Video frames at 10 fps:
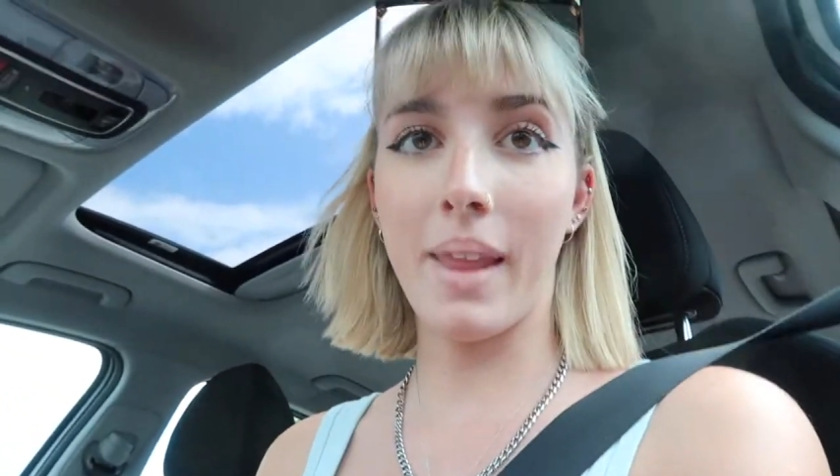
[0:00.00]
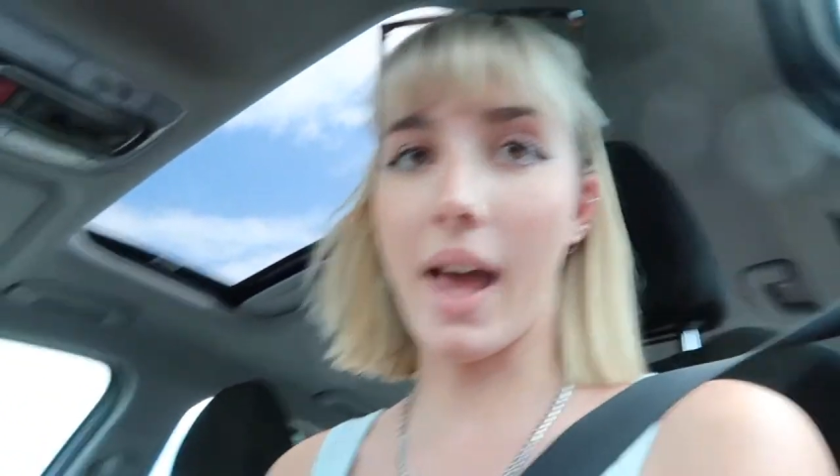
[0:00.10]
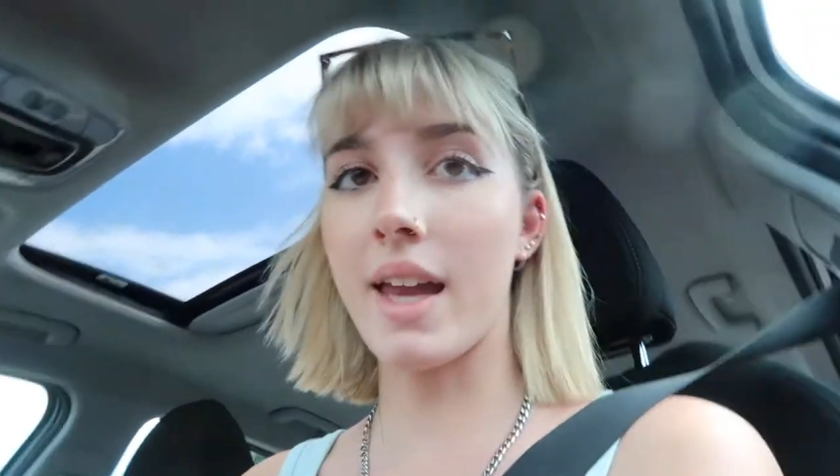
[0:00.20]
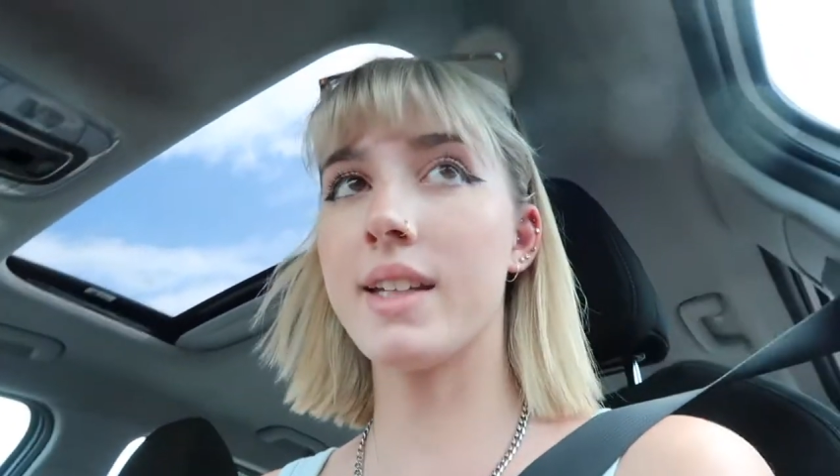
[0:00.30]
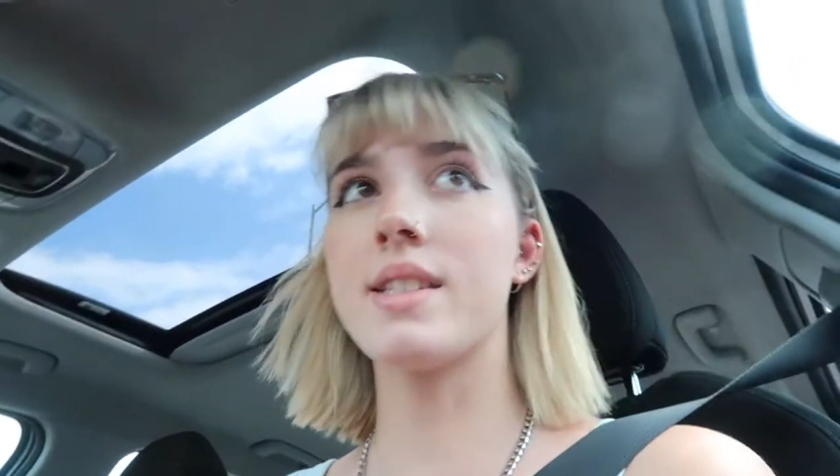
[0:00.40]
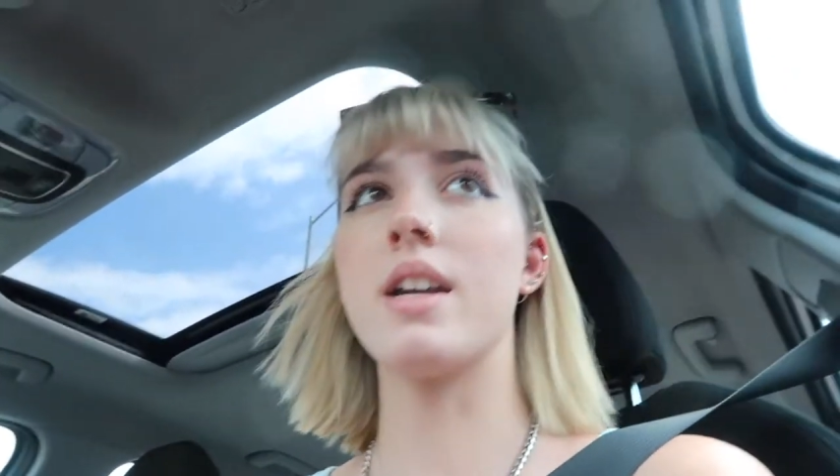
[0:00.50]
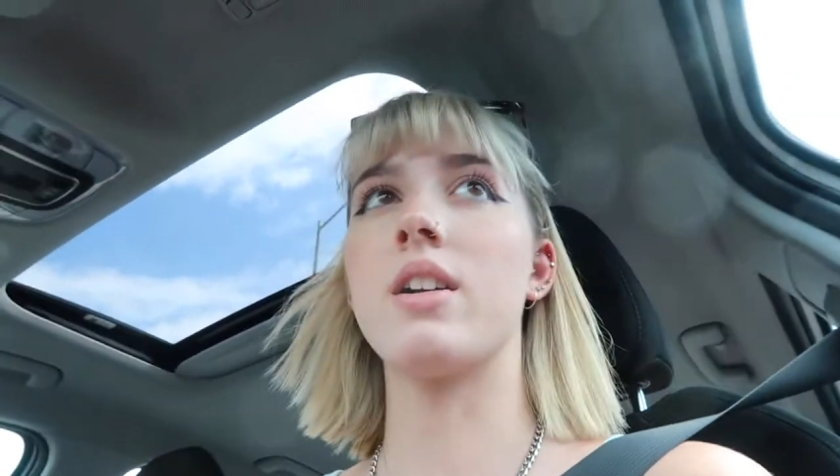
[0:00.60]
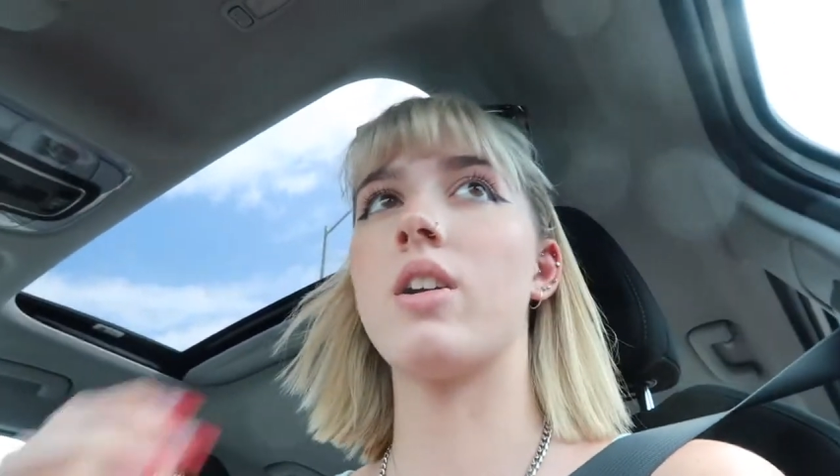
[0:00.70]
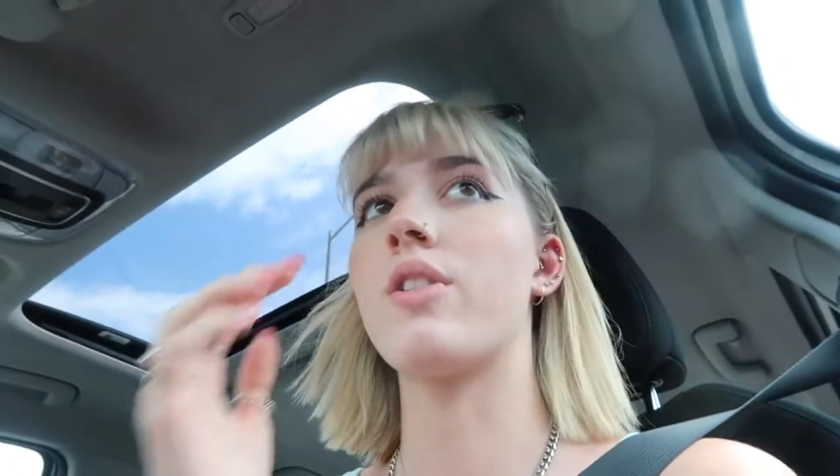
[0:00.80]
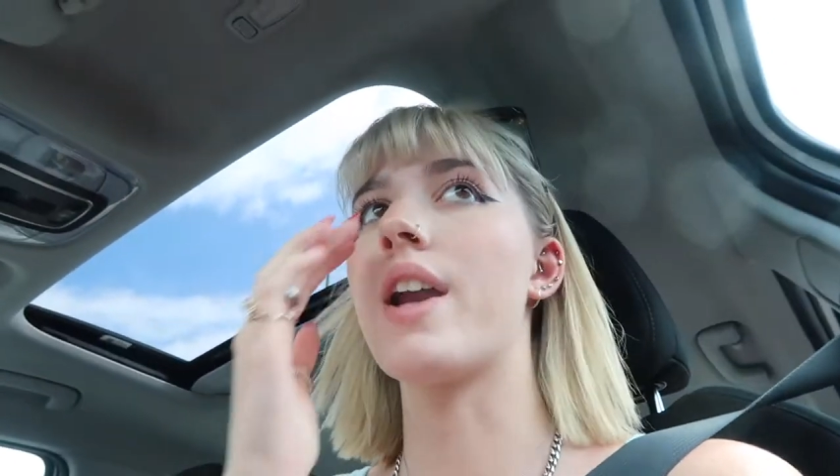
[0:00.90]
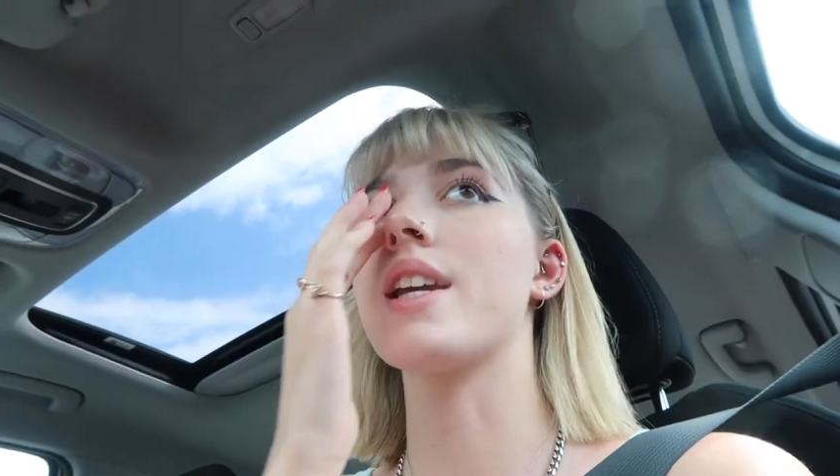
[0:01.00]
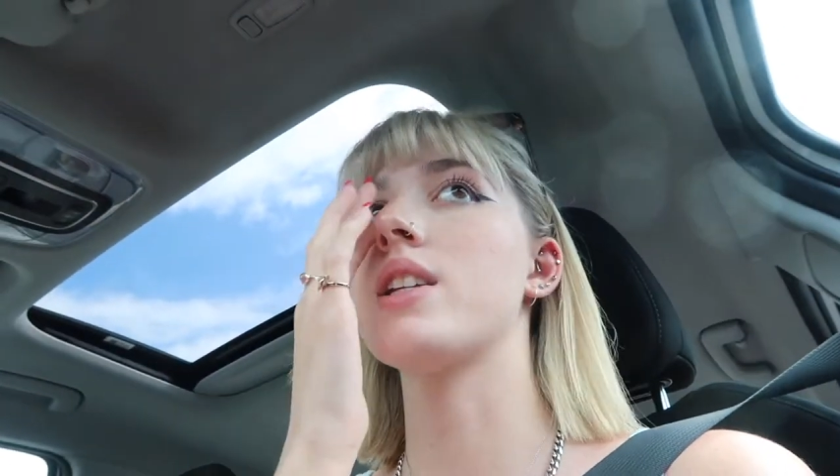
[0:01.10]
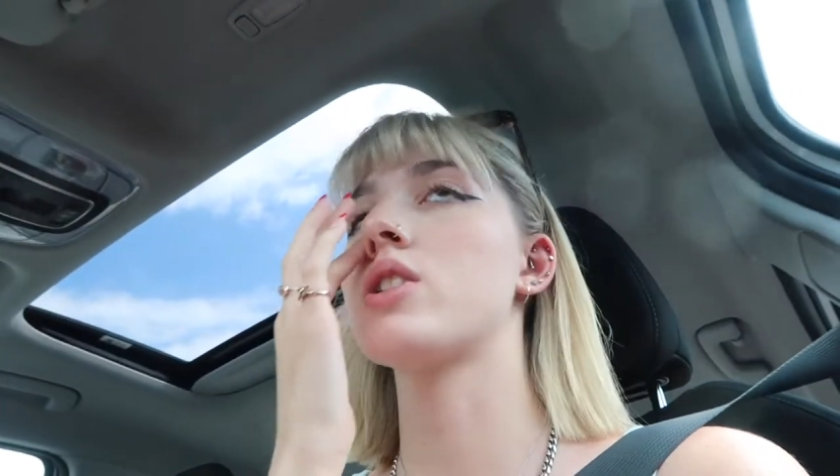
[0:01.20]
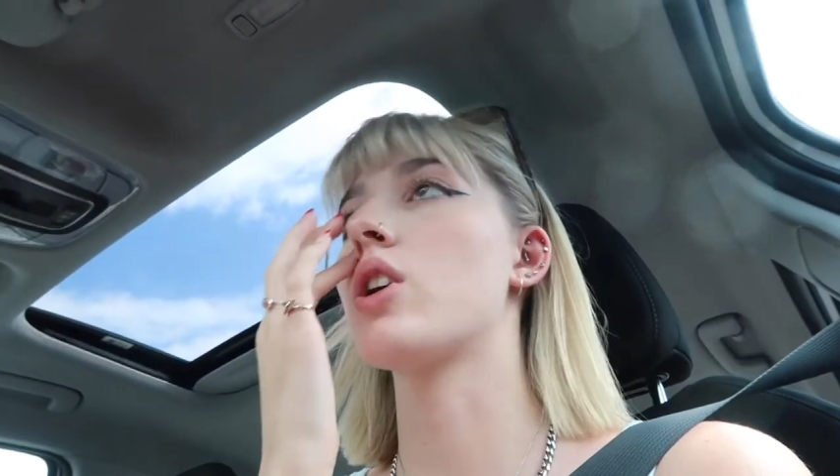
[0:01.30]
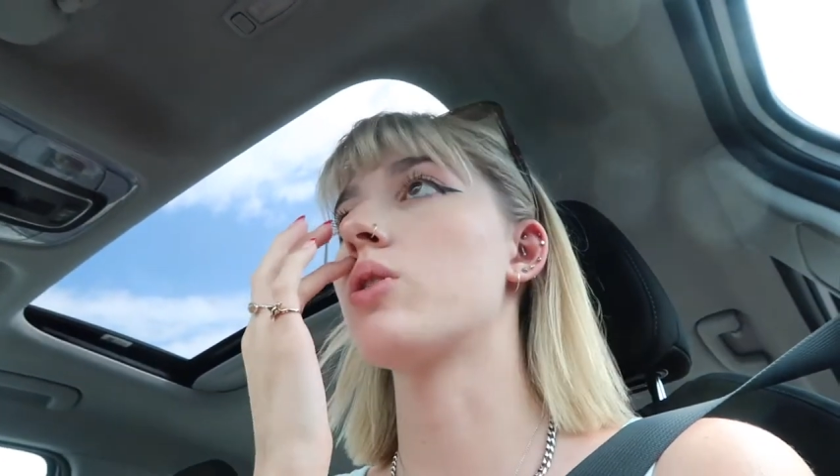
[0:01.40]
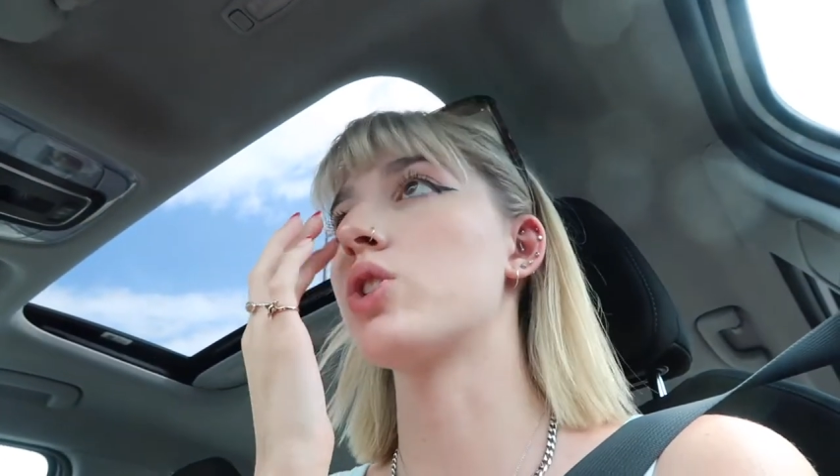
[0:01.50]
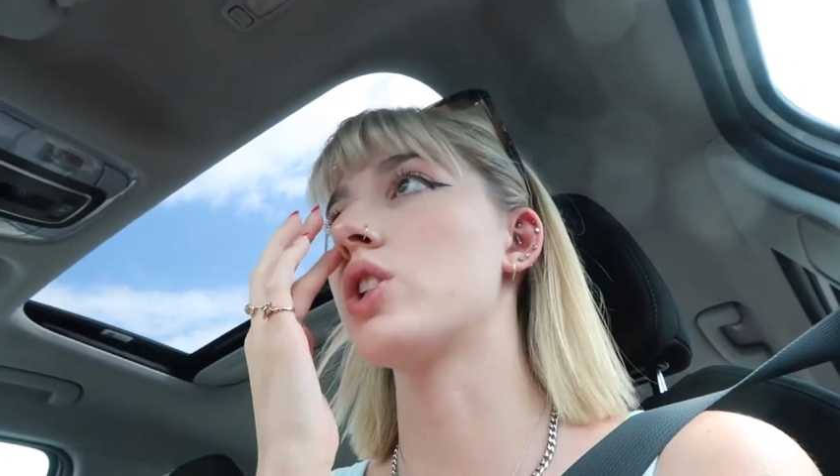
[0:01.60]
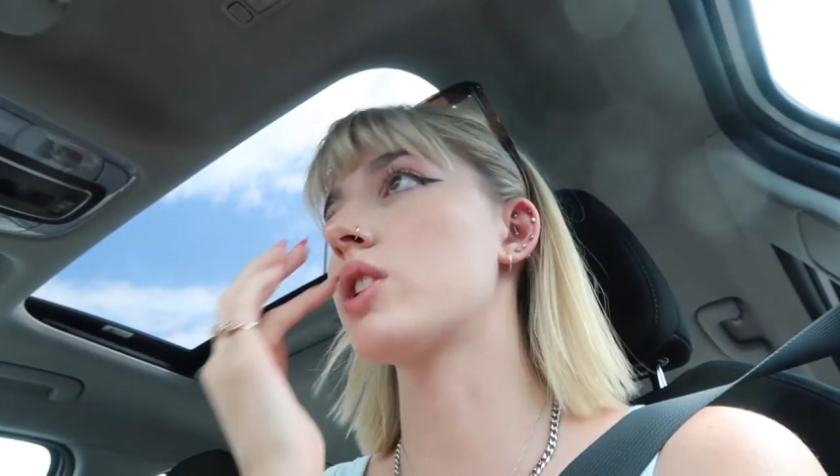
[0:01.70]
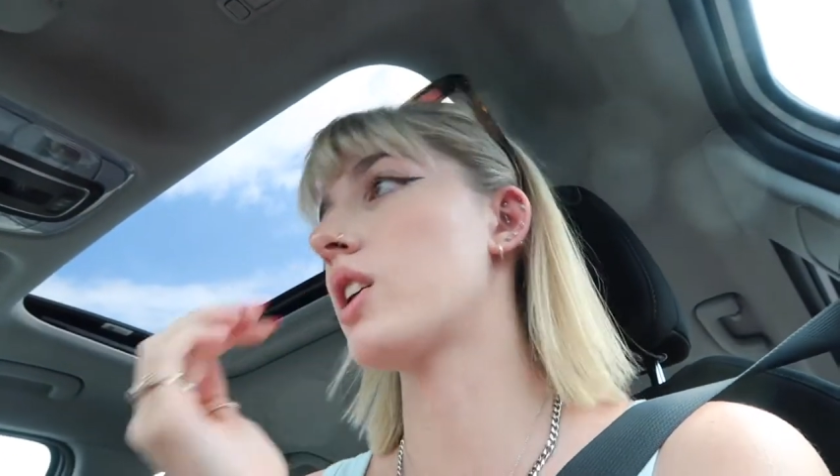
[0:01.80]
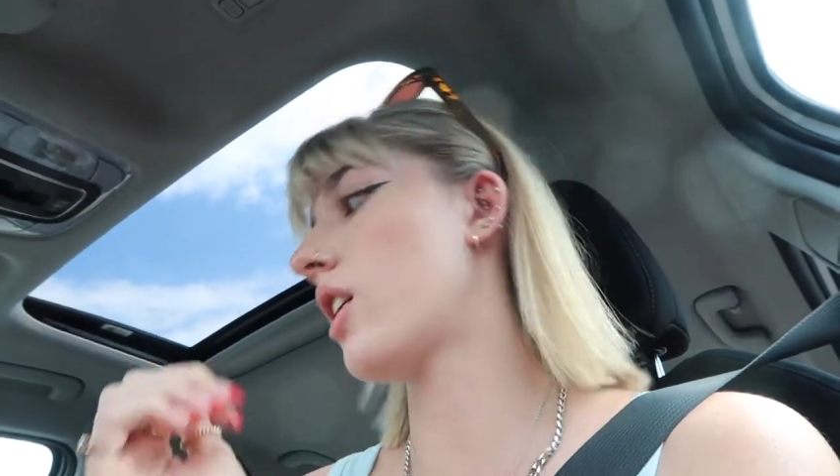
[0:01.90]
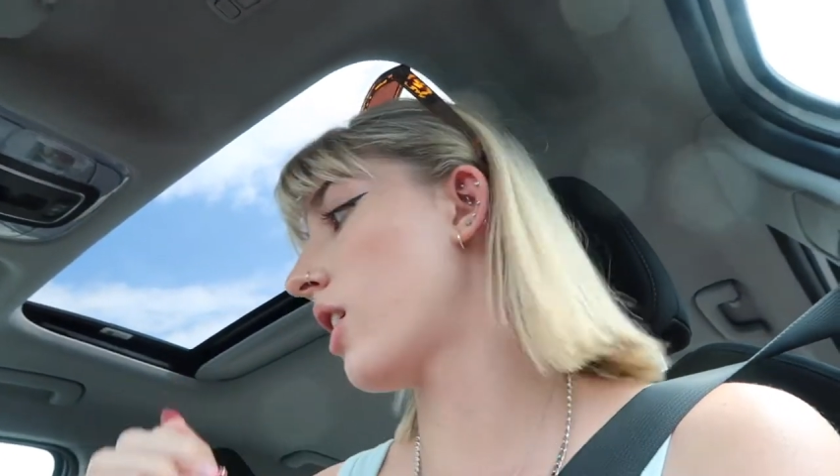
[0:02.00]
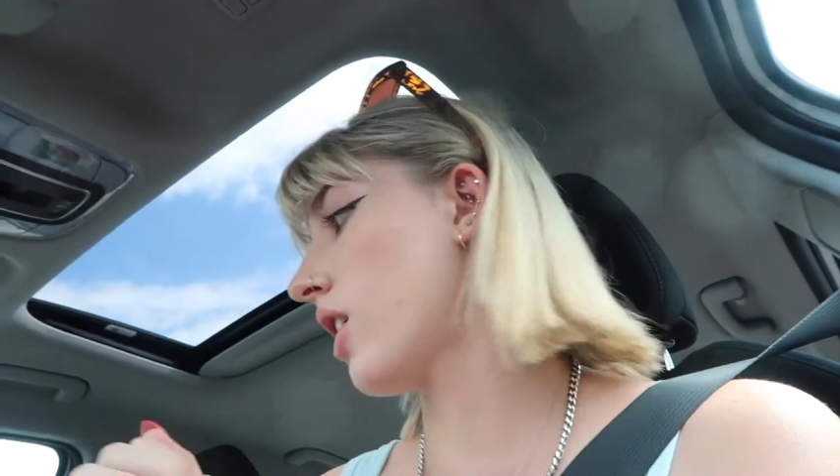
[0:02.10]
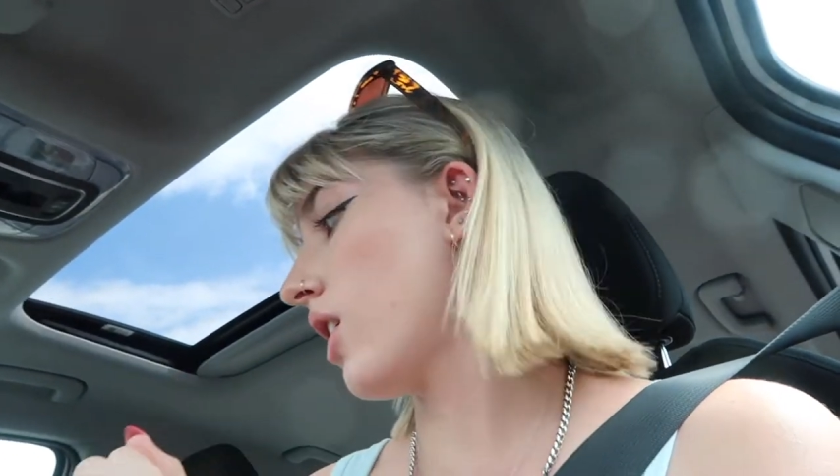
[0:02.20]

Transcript: Ed is there already, so she's gonna